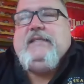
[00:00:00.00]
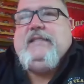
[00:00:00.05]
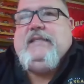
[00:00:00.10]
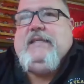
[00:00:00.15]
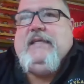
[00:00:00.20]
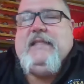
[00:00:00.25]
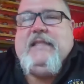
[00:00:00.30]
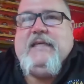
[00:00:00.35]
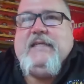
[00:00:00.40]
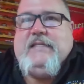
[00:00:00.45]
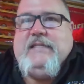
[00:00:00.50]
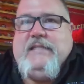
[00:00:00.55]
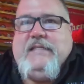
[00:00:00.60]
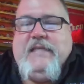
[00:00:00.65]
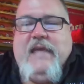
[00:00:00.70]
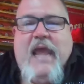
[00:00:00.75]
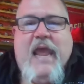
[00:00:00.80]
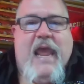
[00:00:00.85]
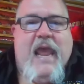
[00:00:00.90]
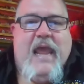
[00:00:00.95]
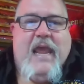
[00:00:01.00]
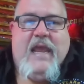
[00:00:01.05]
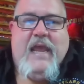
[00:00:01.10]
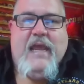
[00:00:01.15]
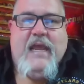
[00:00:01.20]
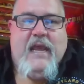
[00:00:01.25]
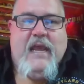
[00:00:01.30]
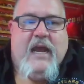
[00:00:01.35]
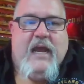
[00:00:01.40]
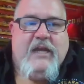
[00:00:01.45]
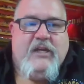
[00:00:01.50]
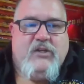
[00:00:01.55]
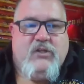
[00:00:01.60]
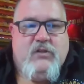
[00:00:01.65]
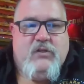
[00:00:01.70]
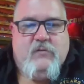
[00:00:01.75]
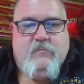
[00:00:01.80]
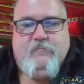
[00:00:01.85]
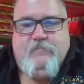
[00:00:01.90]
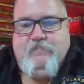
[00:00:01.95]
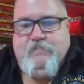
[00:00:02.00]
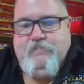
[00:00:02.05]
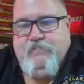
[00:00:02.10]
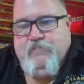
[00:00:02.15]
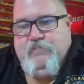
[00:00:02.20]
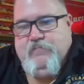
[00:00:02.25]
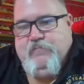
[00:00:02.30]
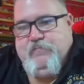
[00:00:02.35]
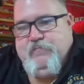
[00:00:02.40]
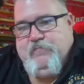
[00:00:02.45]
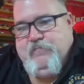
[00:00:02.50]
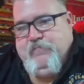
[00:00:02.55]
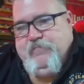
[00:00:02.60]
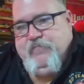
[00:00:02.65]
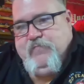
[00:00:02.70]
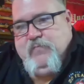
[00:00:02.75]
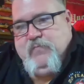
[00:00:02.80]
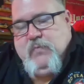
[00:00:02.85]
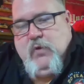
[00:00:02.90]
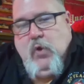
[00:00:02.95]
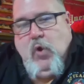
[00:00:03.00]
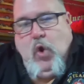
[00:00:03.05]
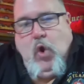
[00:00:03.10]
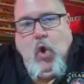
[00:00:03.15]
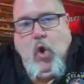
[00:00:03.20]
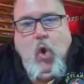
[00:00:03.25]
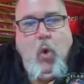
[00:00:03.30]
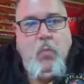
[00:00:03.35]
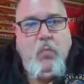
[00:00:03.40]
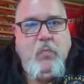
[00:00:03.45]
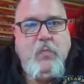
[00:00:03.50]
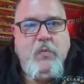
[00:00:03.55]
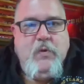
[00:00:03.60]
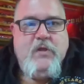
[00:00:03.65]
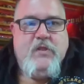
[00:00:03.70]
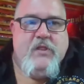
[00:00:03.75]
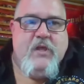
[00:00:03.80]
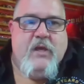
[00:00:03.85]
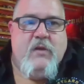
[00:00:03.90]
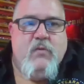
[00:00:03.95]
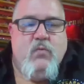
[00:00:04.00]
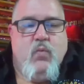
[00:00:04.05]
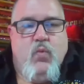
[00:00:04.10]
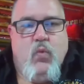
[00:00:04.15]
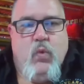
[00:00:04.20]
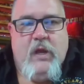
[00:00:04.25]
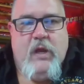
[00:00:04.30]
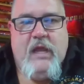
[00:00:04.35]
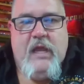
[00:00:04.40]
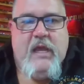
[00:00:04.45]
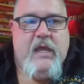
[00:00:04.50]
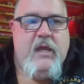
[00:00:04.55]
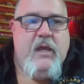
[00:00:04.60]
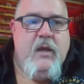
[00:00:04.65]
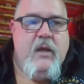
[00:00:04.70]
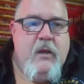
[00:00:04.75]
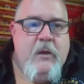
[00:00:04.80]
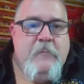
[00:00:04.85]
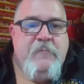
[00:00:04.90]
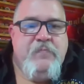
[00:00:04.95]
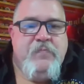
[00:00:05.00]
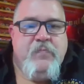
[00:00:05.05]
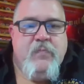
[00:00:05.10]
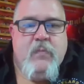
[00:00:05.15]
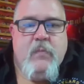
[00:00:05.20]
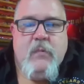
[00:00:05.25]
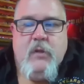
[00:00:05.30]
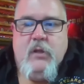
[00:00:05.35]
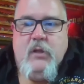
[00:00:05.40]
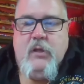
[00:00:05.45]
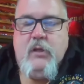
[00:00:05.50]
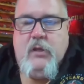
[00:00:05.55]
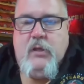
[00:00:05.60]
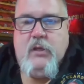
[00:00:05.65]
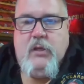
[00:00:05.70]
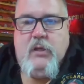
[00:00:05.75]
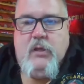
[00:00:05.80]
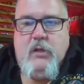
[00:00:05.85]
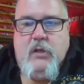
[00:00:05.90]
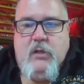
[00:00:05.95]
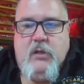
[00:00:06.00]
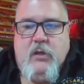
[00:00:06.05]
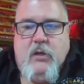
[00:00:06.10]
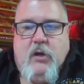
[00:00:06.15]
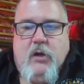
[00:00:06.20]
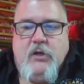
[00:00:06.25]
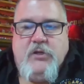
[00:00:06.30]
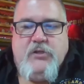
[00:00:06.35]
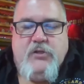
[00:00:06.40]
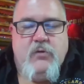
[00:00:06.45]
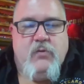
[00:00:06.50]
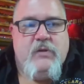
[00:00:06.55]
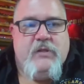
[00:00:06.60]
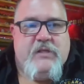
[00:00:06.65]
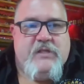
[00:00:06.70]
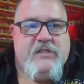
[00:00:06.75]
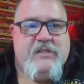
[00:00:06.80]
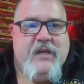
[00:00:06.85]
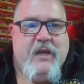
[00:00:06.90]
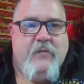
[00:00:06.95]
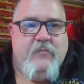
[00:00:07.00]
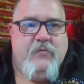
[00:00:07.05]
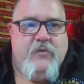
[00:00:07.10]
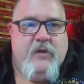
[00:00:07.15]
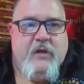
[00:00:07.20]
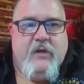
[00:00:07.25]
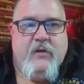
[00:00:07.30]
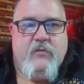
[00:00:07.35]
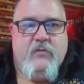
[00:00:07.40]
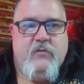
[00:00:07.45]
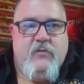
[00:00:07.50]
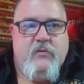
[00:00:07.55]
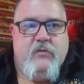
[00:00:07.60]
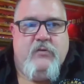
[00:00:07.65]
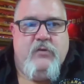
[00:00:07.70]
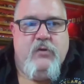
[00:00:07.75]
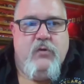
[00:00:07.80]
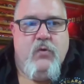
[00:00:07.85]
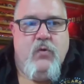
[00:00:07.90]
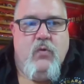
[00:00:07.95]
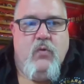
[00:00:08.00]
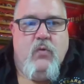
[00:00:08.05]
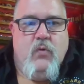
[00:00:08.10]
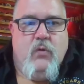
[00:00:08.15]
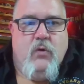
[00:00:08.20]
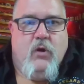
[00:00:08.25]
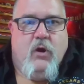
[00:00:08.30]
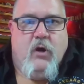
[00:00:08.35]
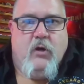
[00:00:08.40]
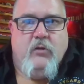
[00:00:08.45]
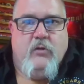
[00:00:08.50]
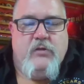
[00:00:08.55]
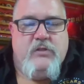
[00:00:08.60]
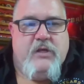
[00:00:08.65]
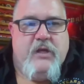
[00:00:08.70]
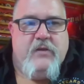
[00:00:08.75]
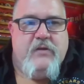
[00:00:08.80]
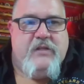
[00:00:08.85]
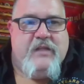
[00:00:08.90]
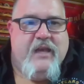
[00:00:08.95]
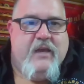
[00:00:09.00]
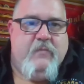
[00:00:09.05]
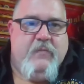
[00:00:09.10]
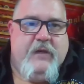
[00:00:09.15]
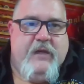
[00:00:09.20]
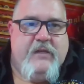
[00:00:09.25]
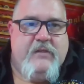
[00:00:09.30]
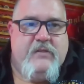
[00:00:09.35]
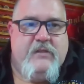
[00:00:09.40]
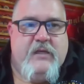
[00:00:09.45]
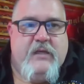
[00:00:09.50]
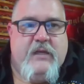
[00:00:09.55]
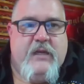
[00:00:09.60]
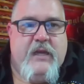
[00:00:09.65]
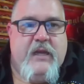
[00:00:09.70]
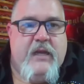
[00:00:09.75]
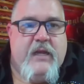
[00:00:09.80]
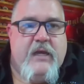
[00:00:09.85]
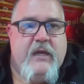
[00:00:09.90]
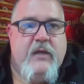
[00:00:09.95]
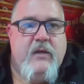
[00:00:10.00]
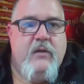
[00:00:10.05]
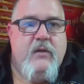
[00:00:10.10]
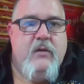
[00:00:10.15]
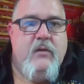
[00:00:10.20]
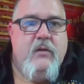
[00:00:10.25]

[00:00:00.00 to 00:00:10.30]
to this day, I hope that we are doing the same thing to all those other damn kids that need it